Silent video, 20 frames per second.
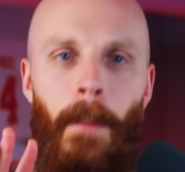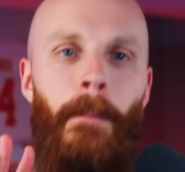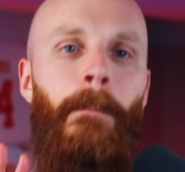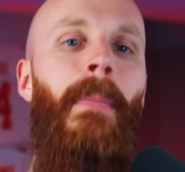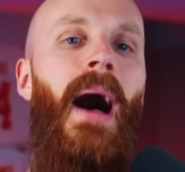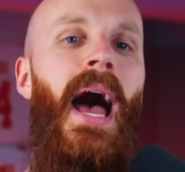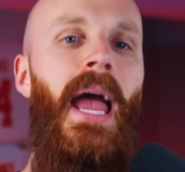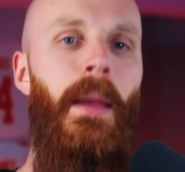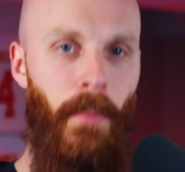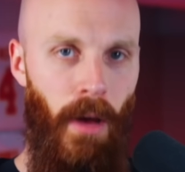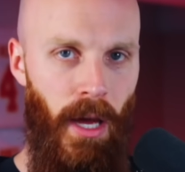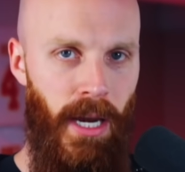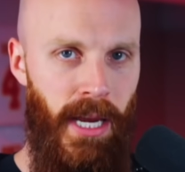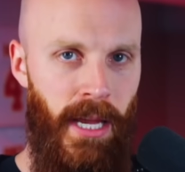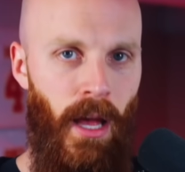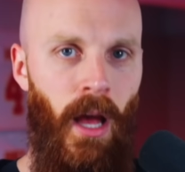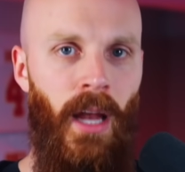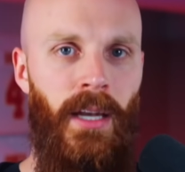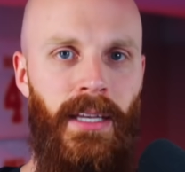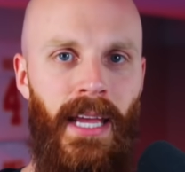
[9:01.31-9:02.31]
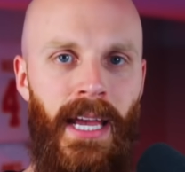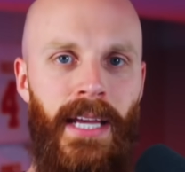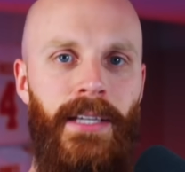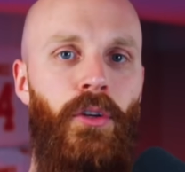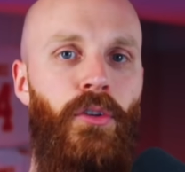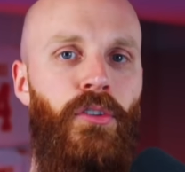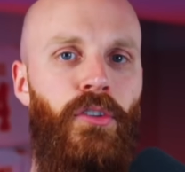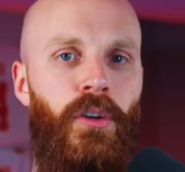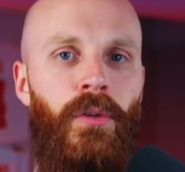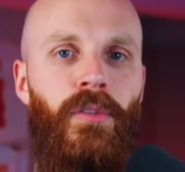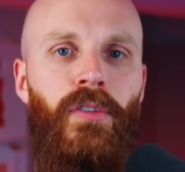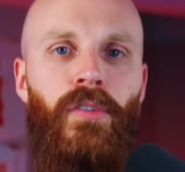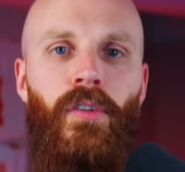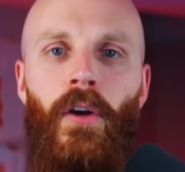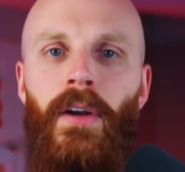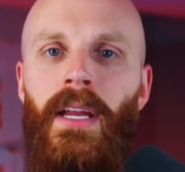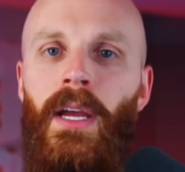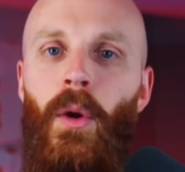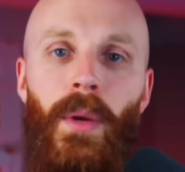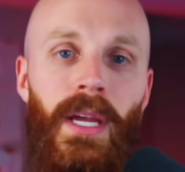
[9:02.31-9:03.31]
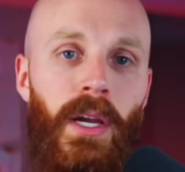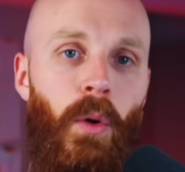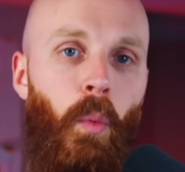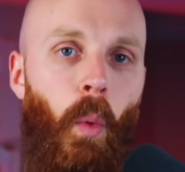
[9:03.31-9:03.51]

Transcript: my money on Daniel Jones starting week